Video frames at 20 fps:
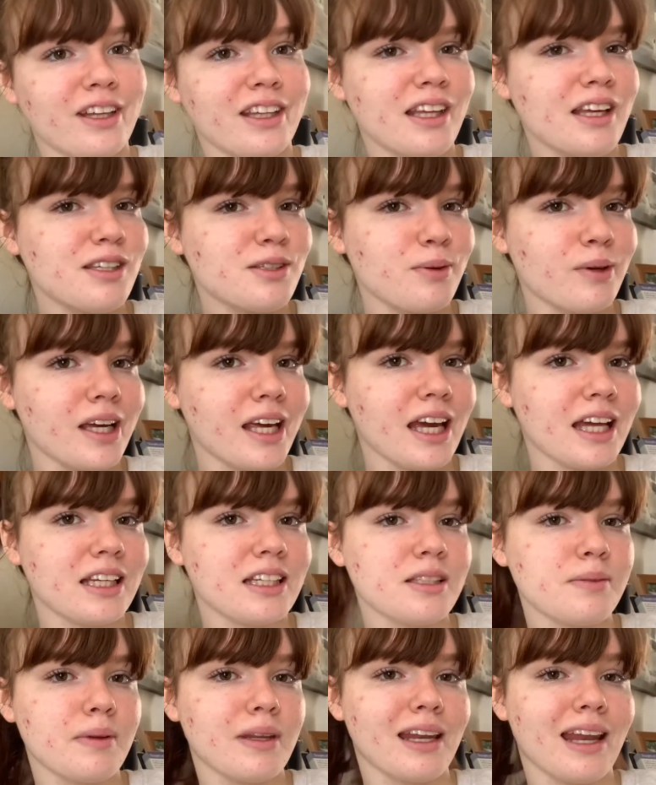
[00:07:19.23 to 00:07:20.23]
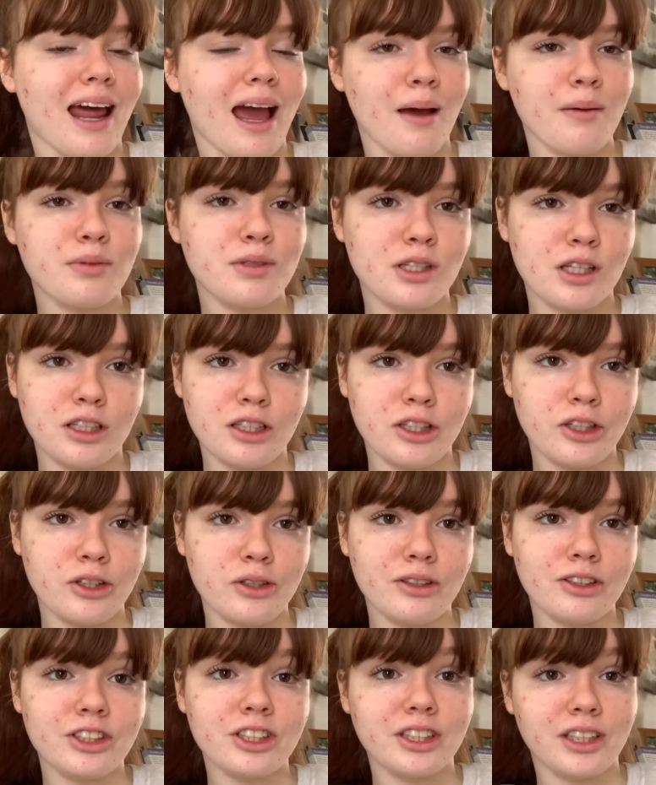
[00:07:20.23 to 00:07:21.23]
This weekend has been an
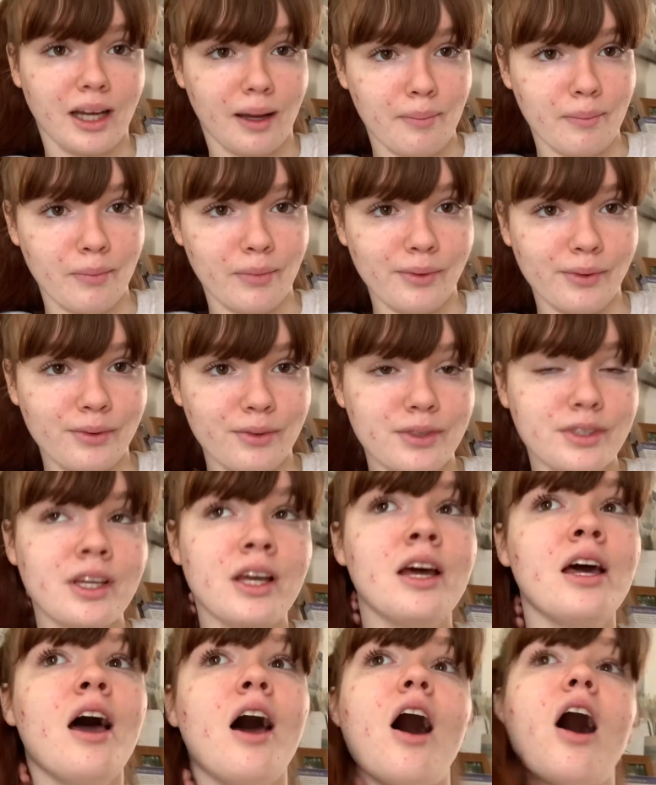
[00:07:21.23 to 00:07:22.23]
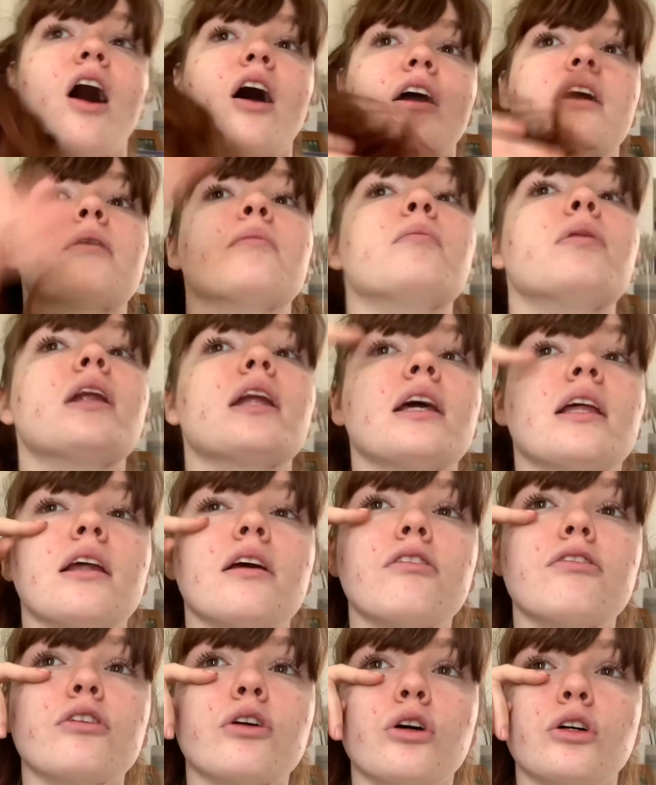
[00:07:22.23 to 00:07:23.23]
absolute shambles. I completely
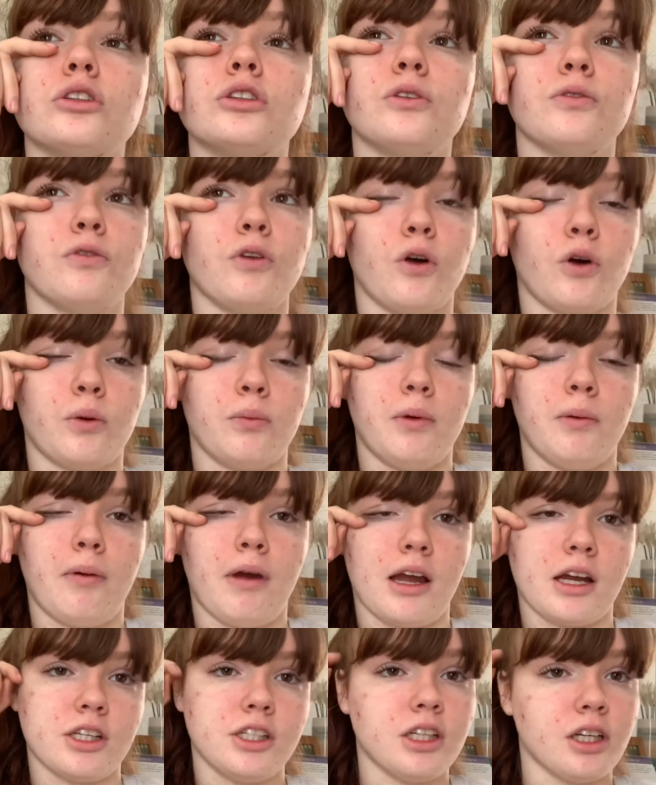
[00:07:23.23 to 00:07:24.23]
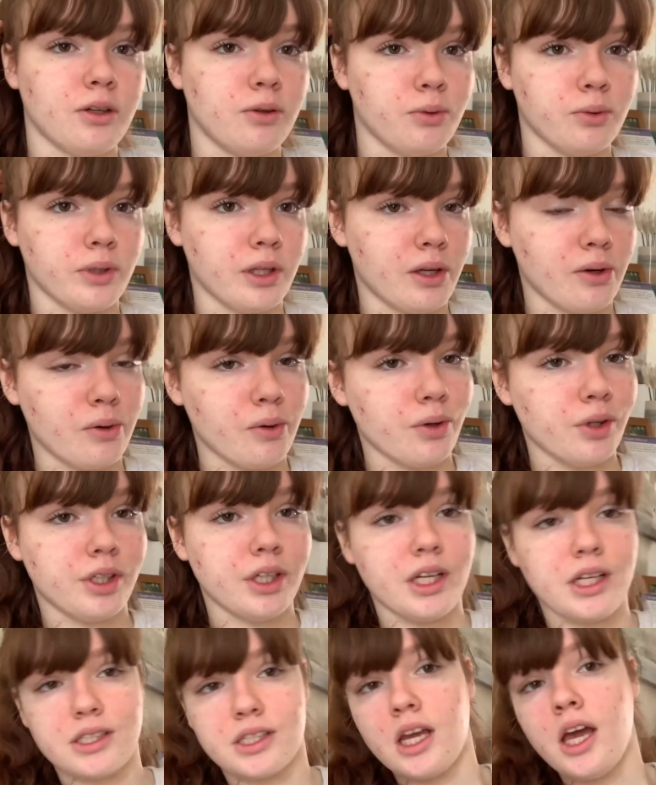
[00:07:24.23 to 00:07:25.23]
forgot to vlog me packaging all the
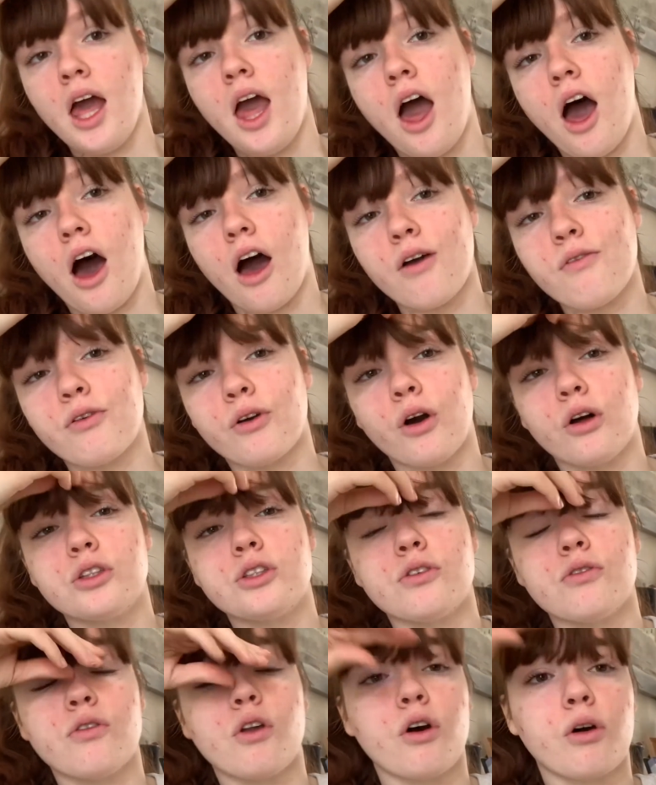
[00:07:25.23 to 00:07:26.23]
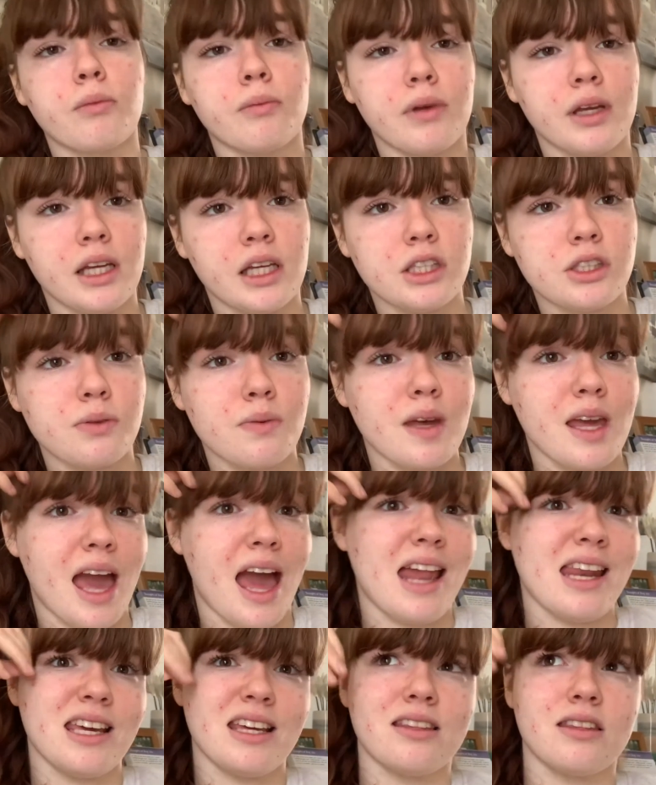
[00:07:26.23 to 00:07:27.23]
orders. I forgot to vlog me doing
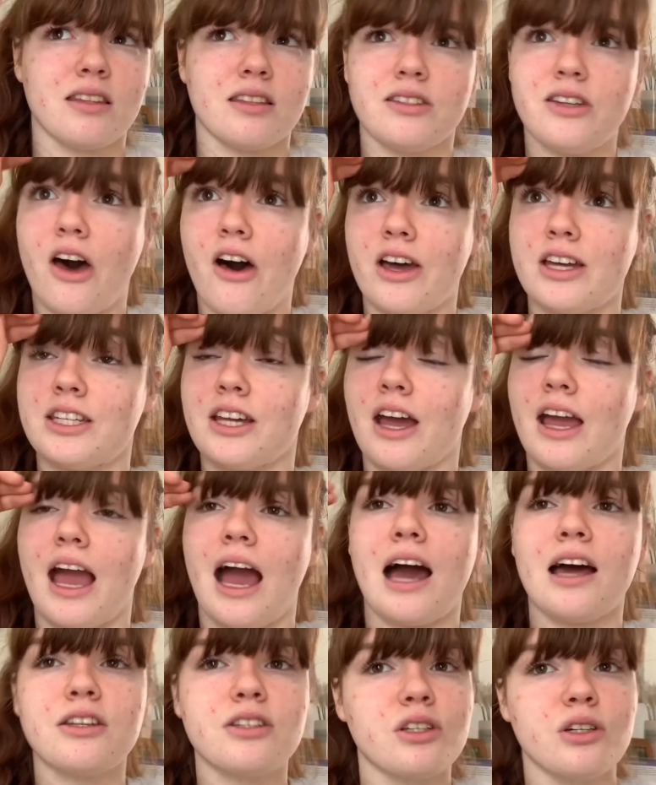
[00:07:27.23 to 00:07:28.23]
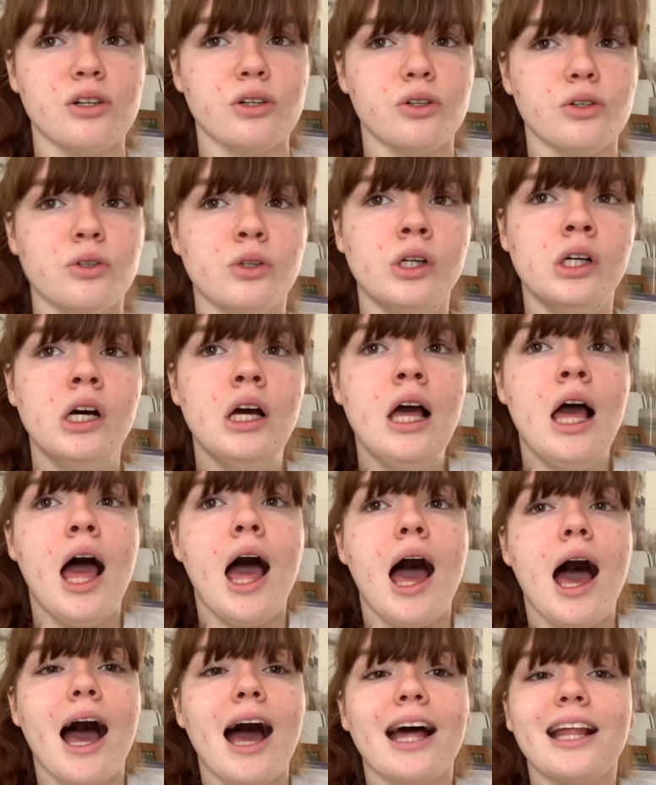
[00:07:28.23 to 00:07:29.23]
any of the tie-dye at all,
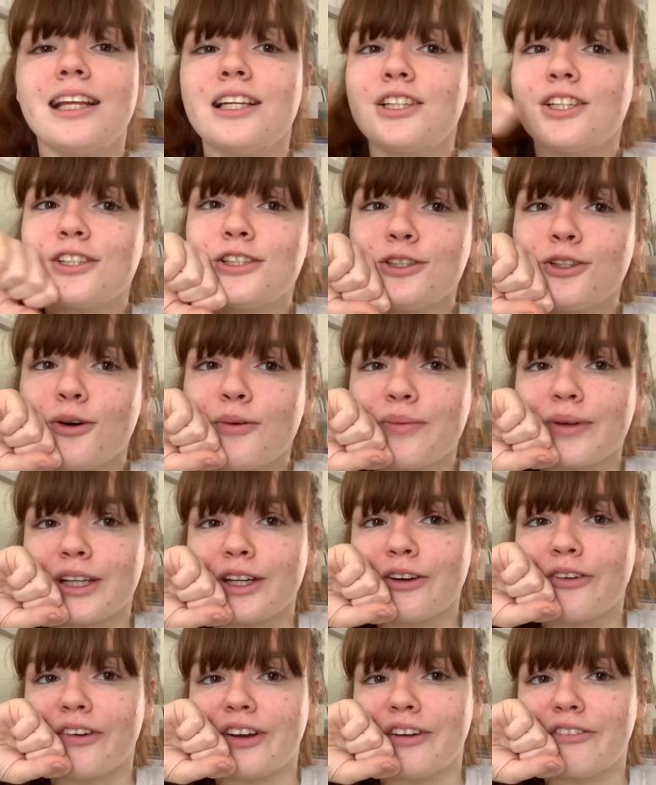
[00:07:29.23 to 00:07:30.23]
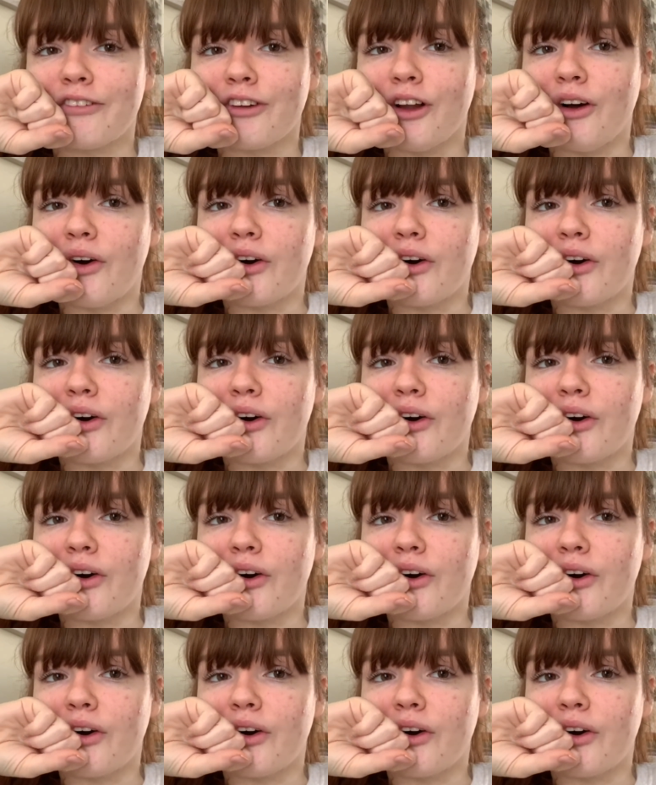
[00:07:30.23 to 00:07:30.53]
and it's just not been a great vlog.